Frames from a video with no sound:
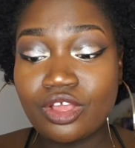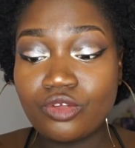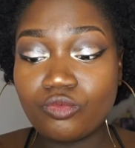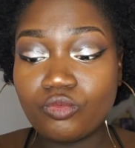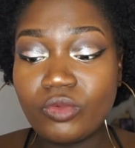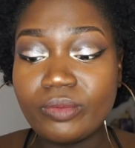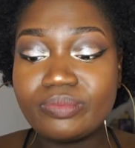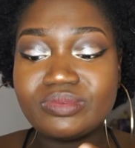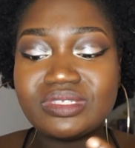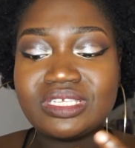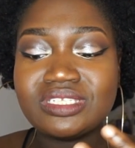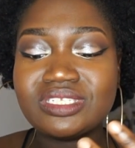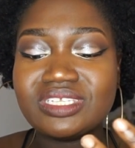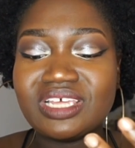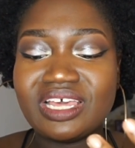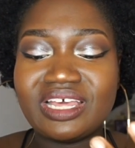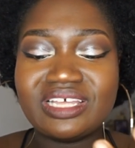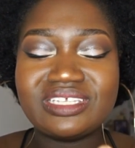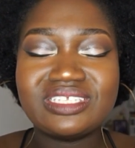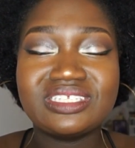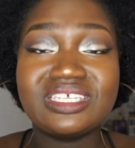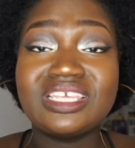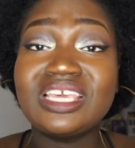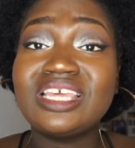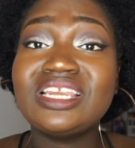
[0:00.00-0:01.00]
ripped into
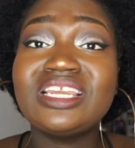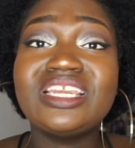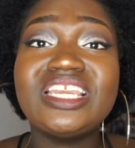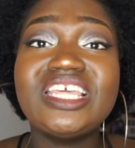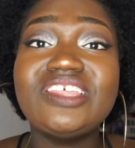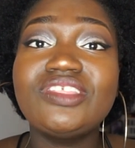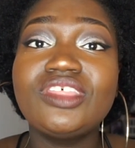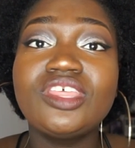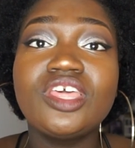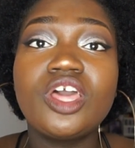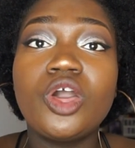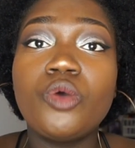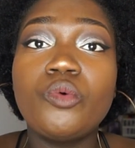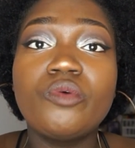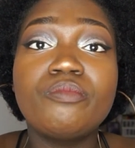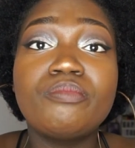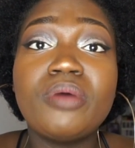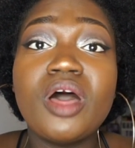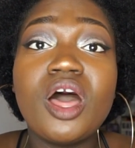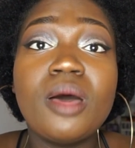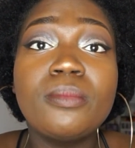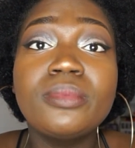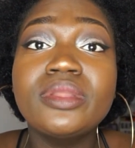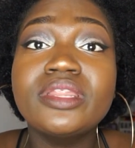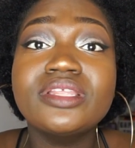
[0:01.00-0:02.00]
her skin, leaving her with
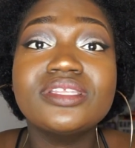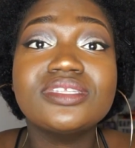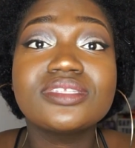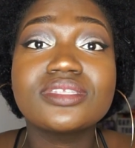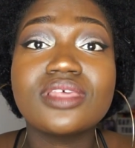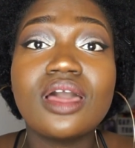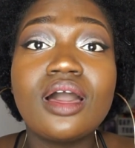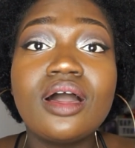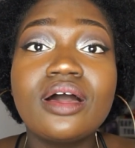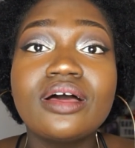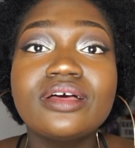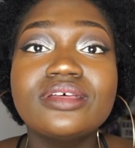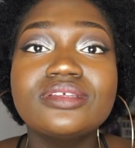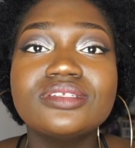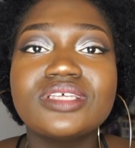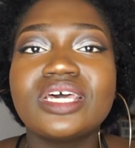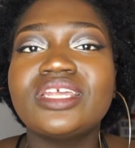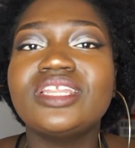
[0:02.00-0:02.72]
permanent scars.